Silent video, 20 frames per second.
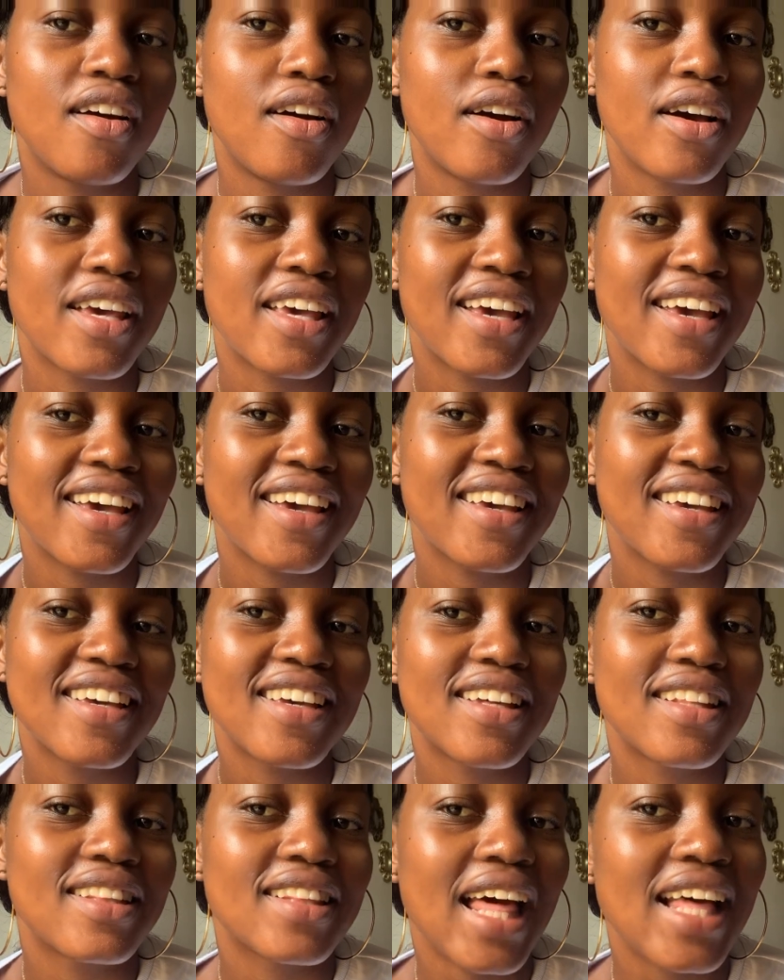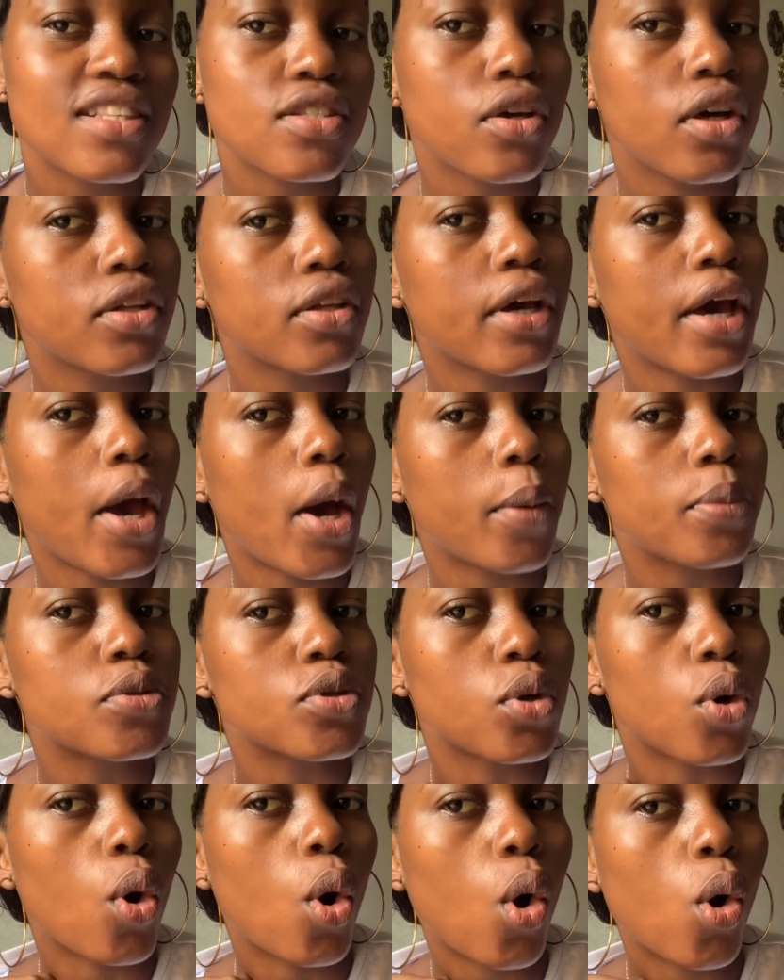okay that's going to help
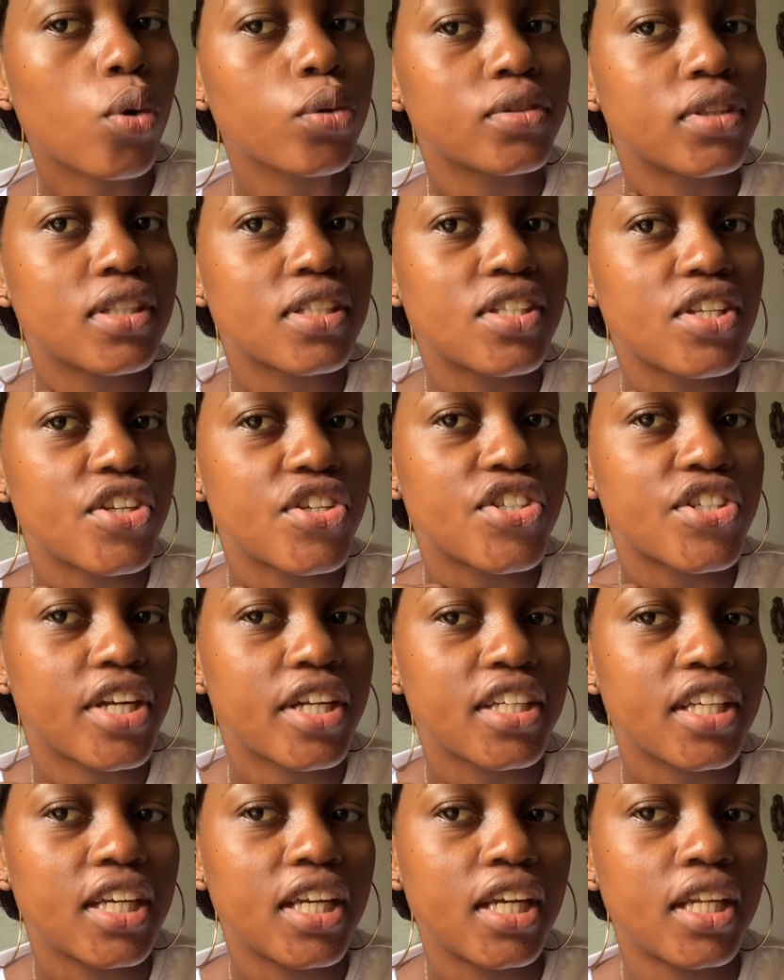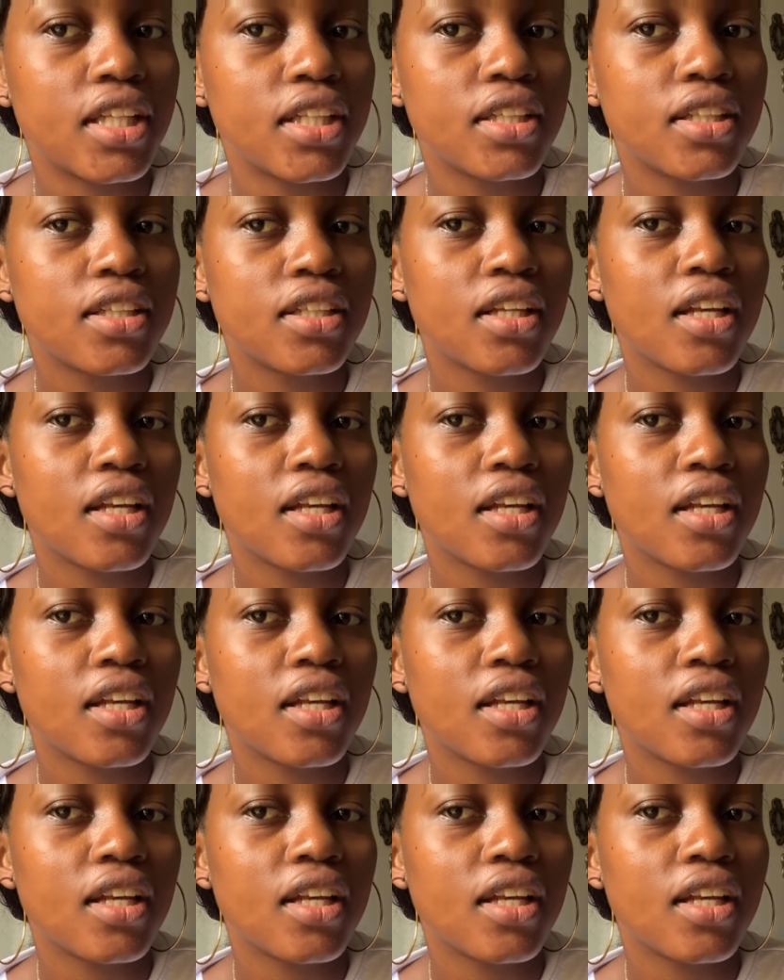to hold the t-shirt in